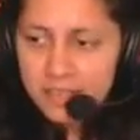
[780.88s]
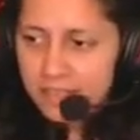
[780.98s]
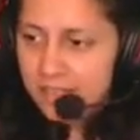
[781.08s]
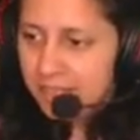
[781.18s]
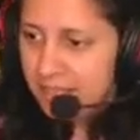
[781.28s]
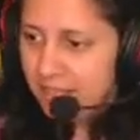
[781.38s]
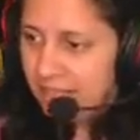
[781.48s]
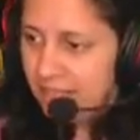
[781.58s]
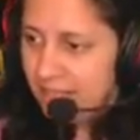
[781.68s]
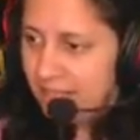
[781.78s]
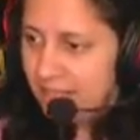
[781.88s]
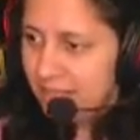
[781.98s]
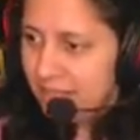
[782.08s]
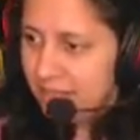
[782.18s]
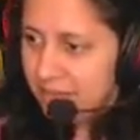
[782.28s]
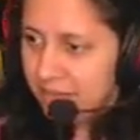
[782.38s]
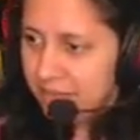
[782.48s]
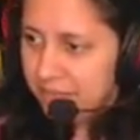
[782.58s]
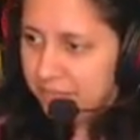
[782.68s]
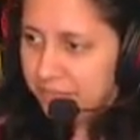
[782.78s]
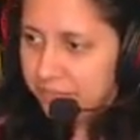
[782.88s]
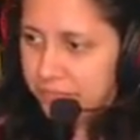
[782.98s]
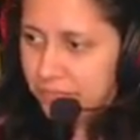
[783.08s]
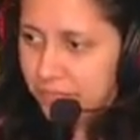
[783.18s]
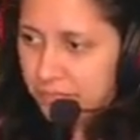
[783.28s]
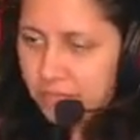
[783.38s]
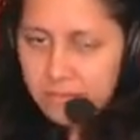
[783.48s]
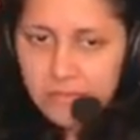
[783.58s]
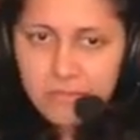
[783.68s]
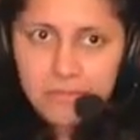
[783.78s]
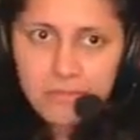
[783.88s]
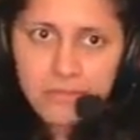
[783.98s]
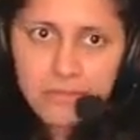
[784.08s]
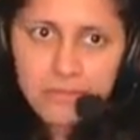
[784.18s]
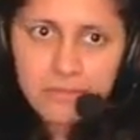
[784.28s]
The person shown says nothing.